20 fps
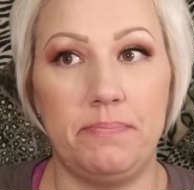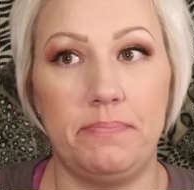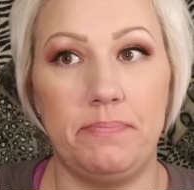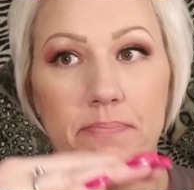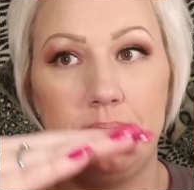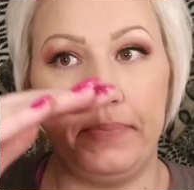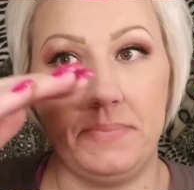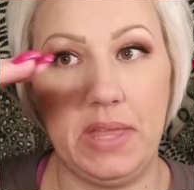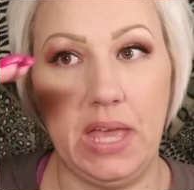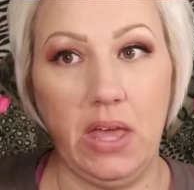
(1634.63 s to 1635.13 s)

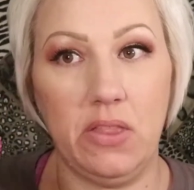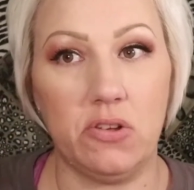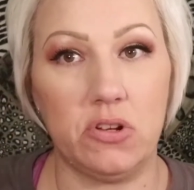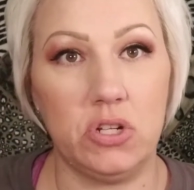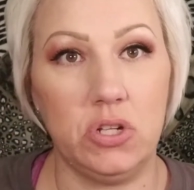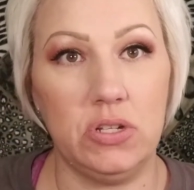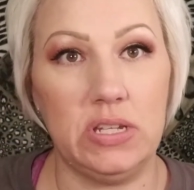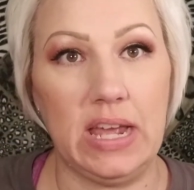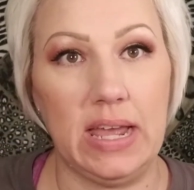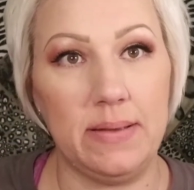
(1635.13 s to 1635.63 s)
the other 2
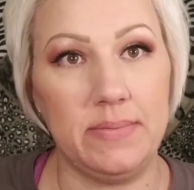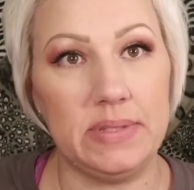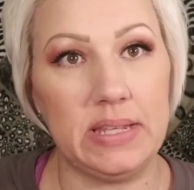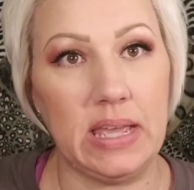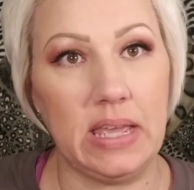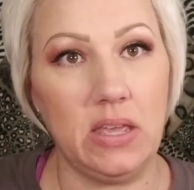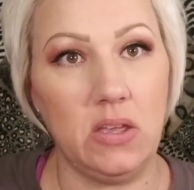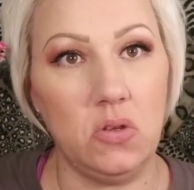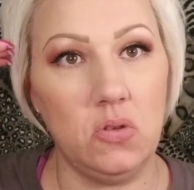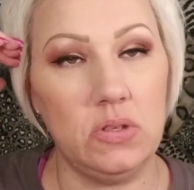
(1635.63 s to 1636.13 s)
times I
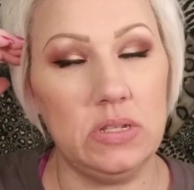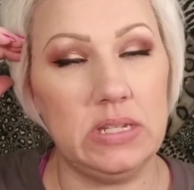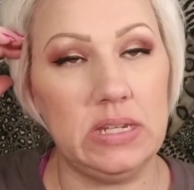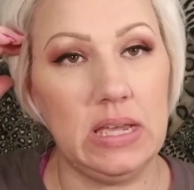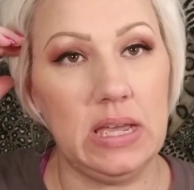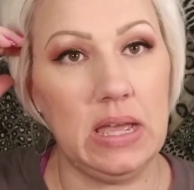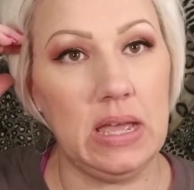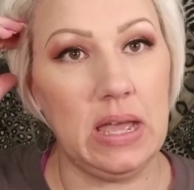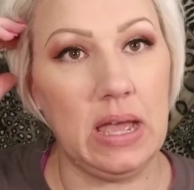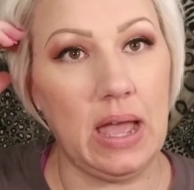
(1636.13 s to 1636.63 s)
used
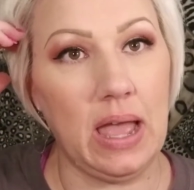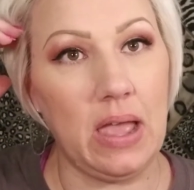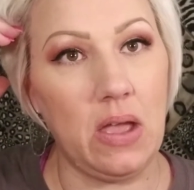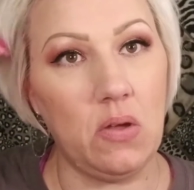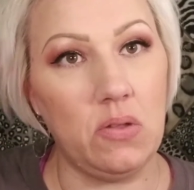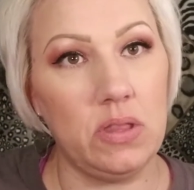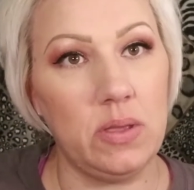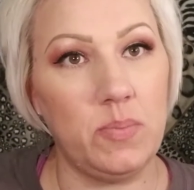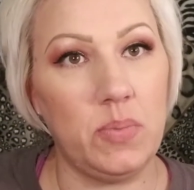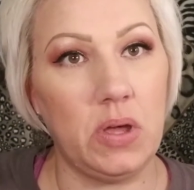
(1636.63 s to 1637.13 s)
it. I
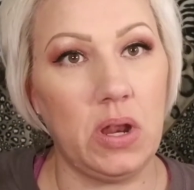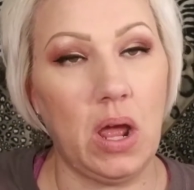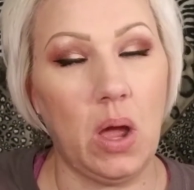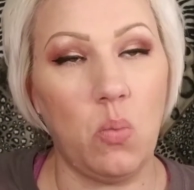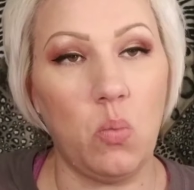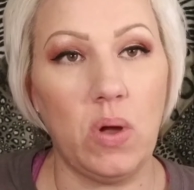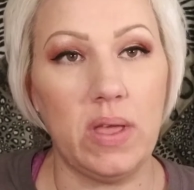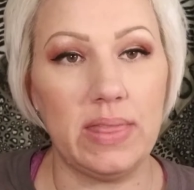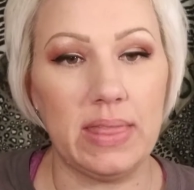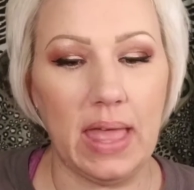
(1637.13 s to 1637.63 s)
only put on
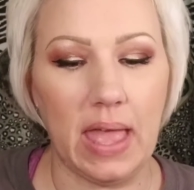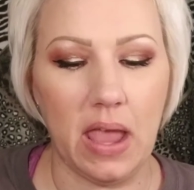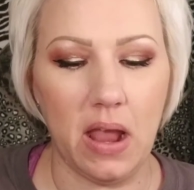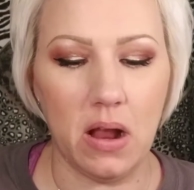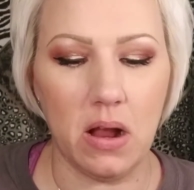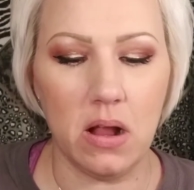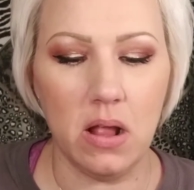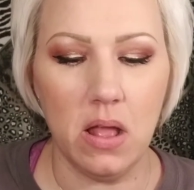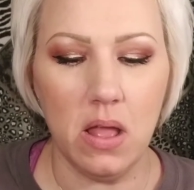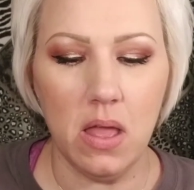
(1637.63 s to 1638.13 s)
1 layer.